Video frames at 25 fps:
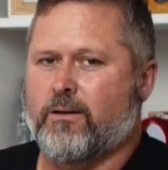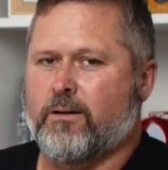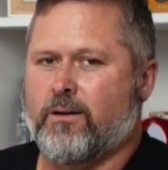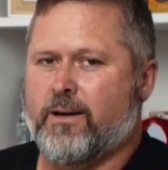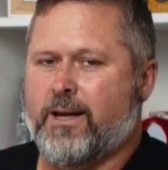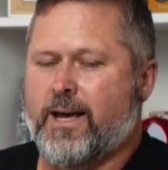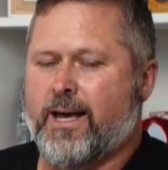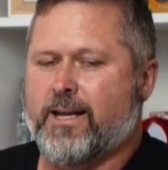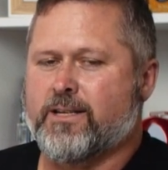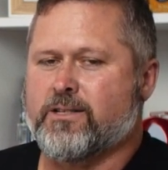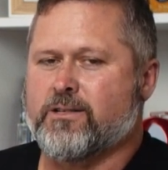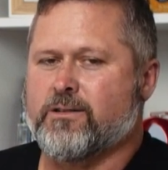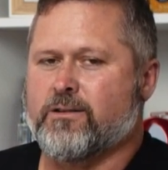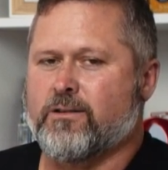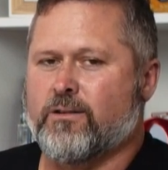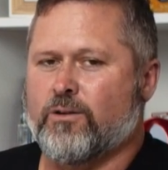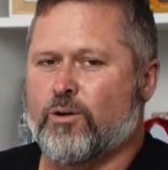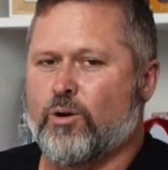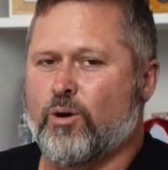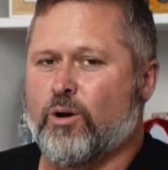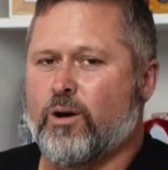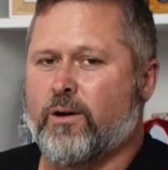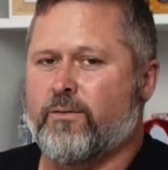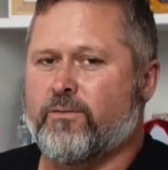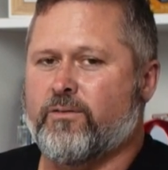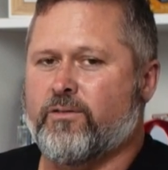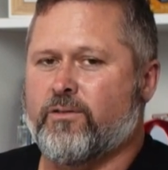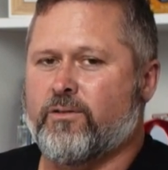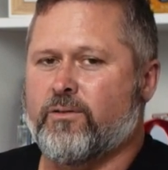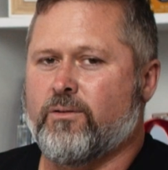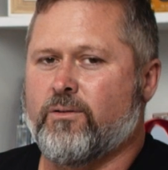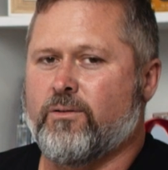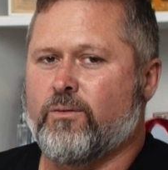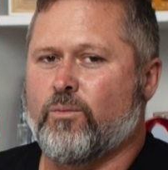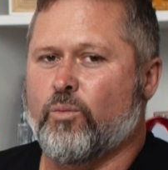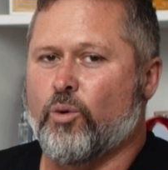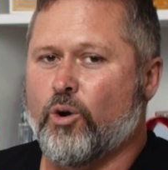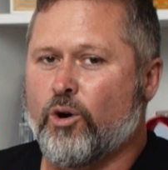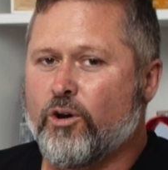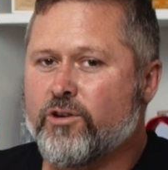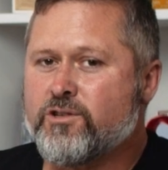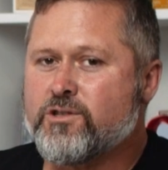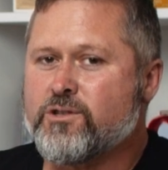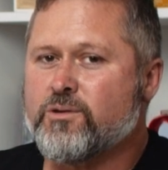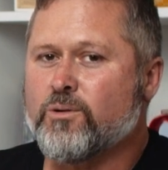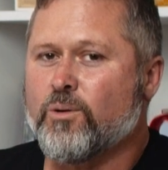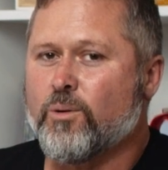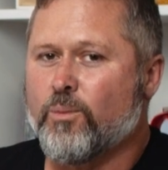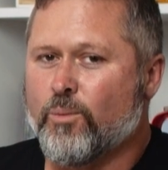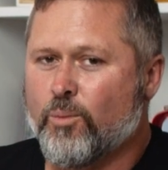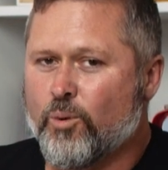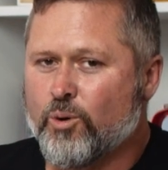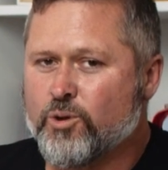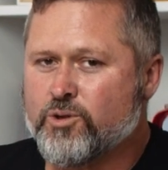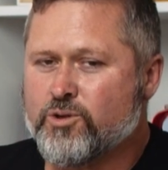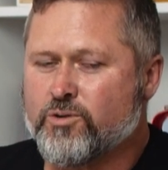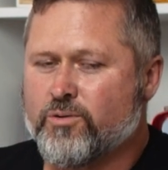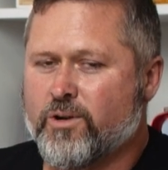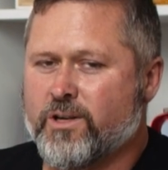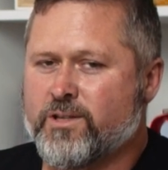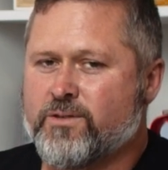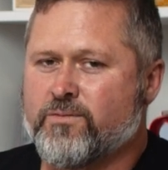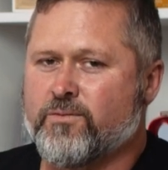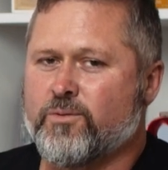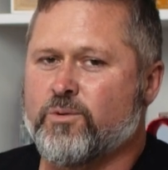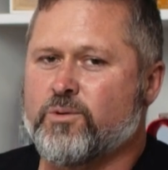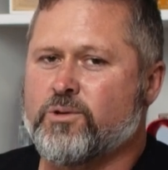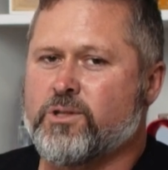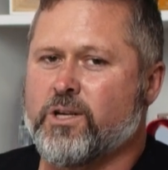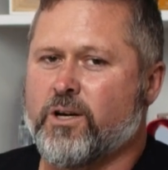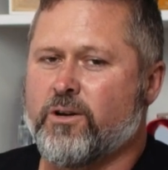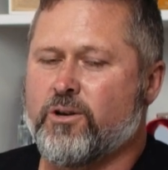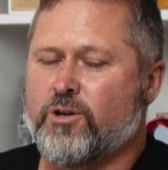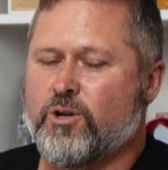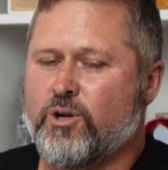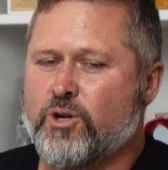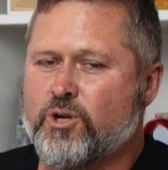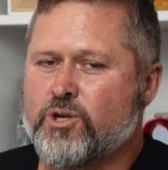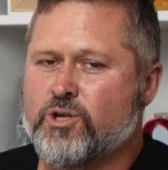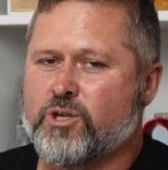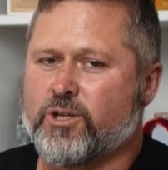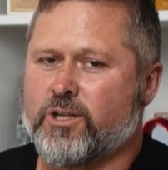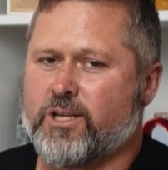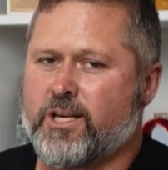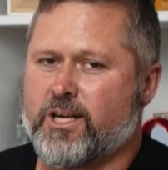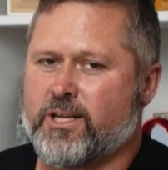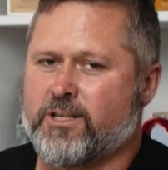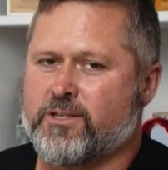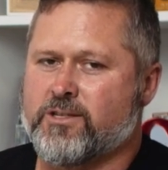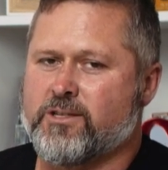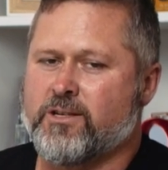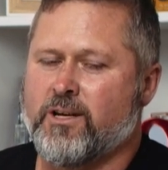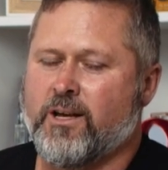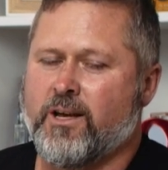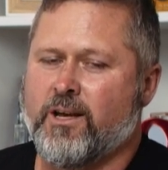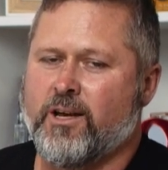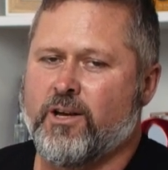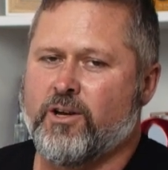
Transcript: cats' lives worse or more stressful, so usually it's